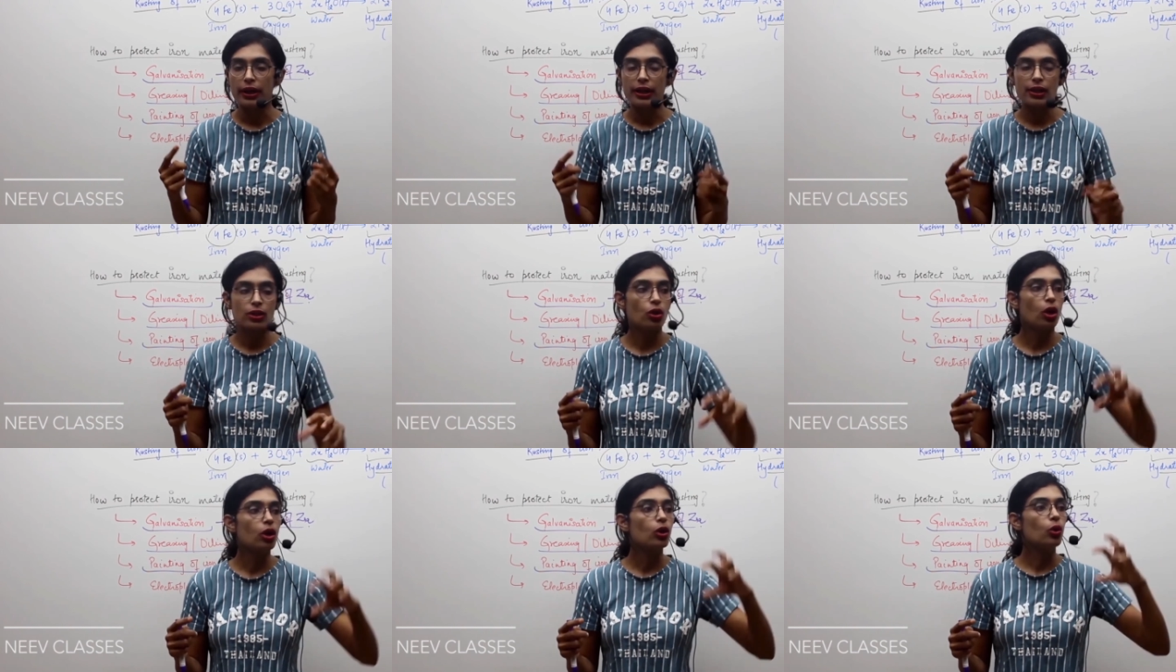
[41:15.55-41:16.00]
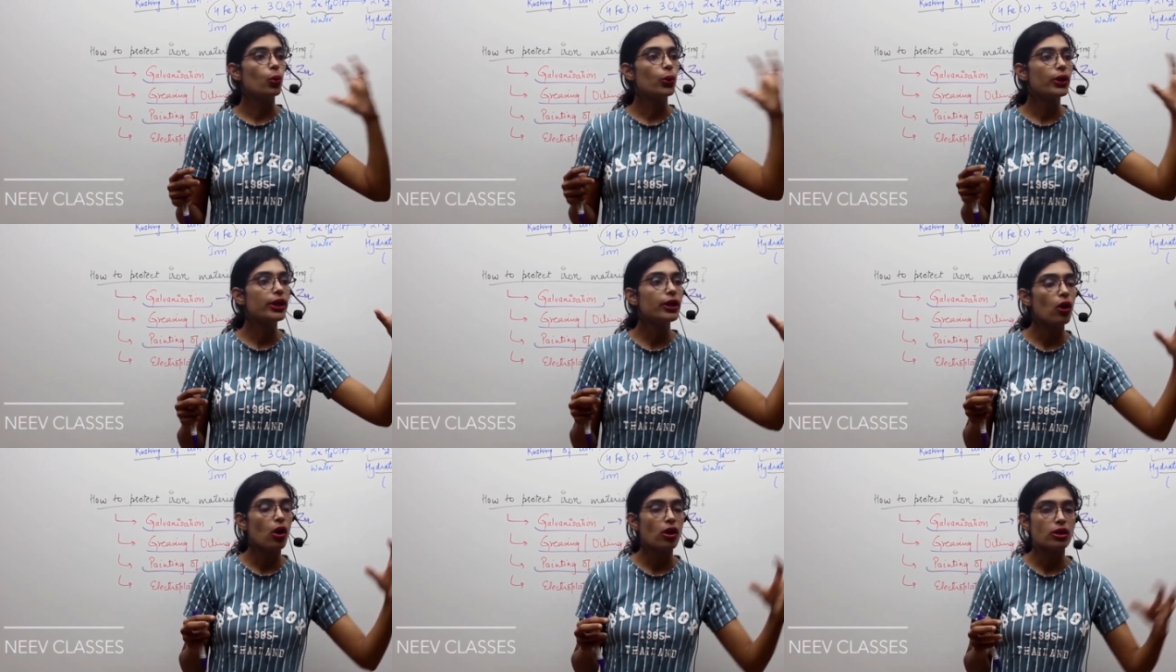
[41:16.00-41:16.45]
It's not
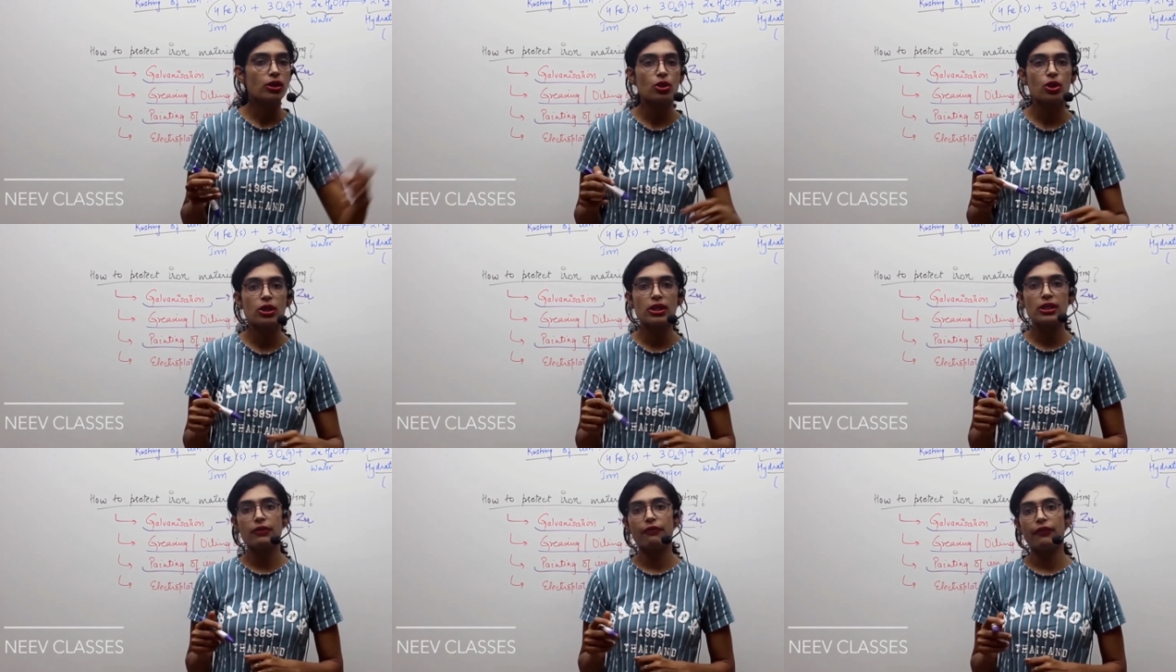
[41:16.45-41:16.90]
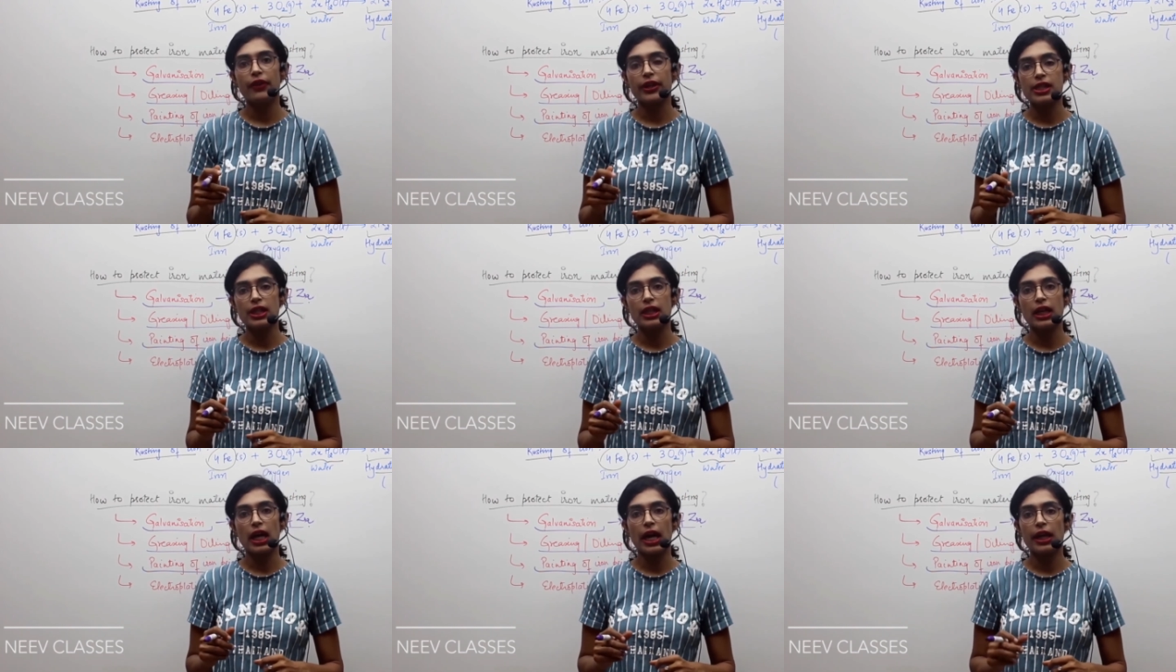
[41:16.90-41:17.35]
only oxygen is
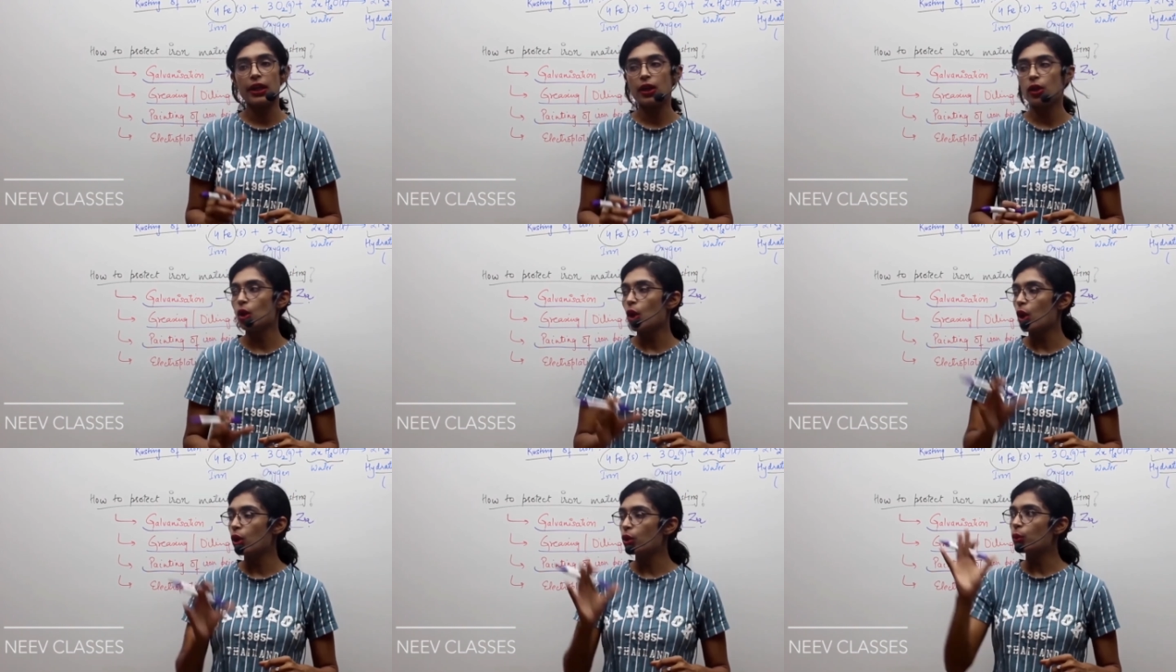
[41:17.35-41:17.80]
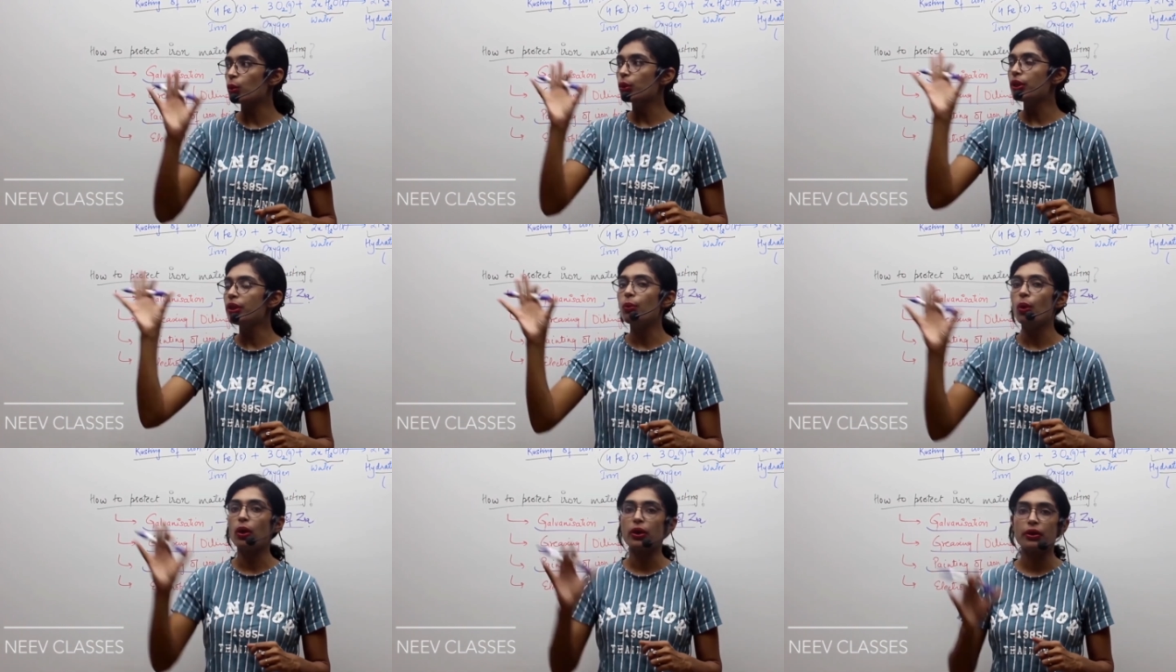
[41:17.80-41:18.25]
affecting iron or
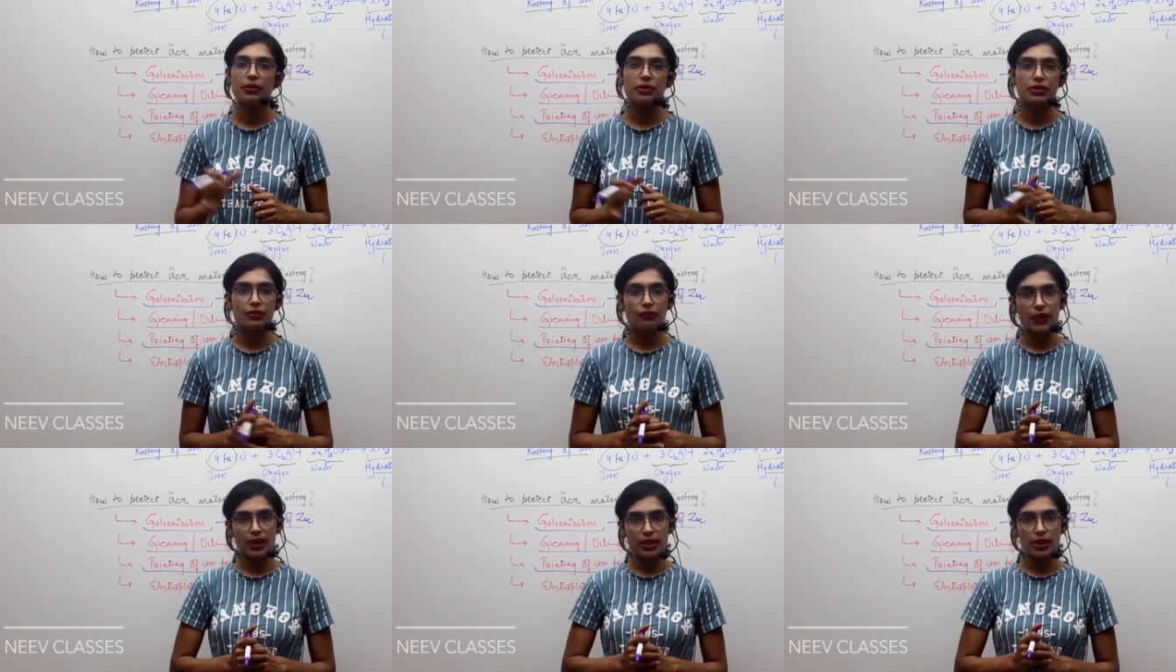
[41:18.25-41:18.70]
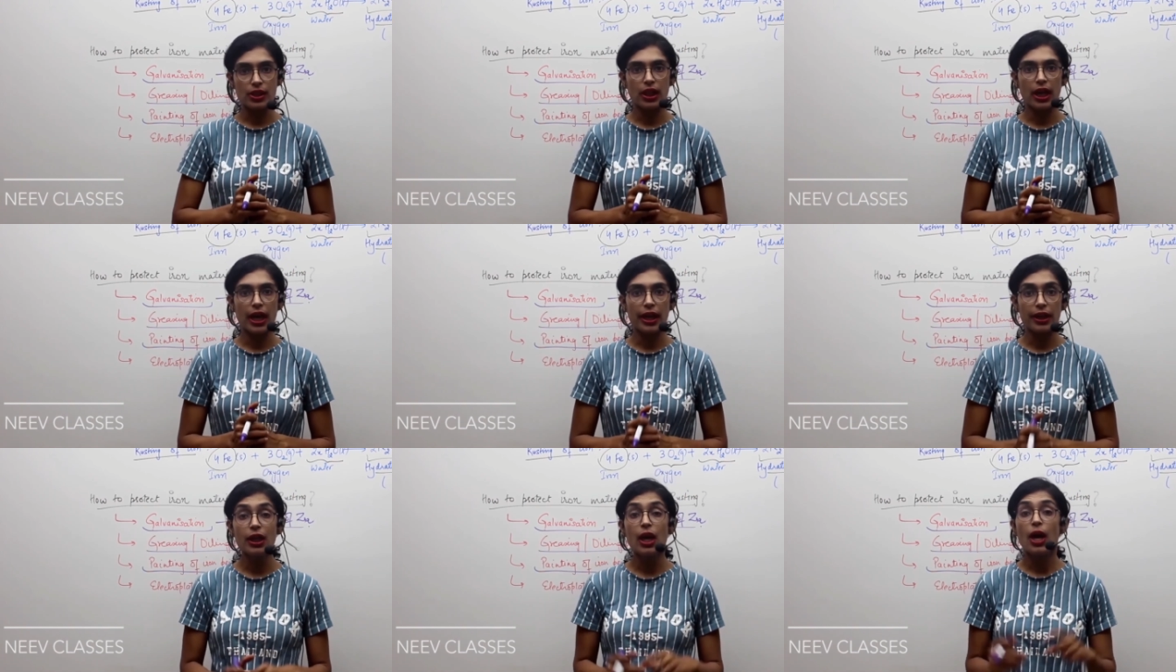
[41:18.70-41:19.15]
only water is affecting
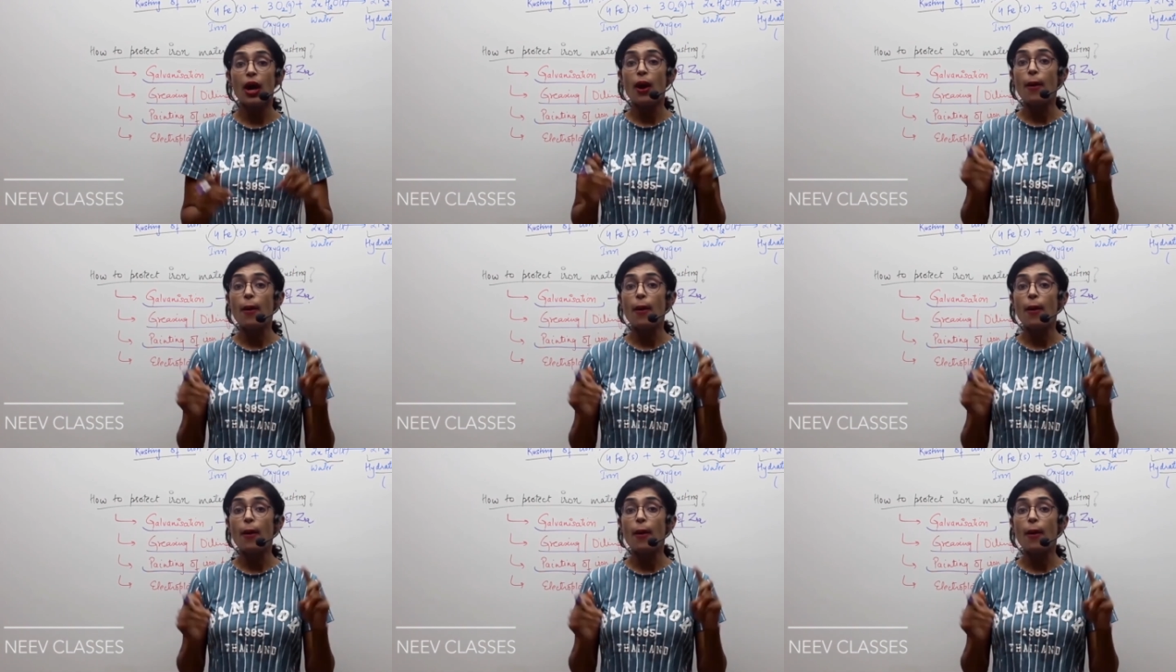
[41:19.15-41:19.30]
iron.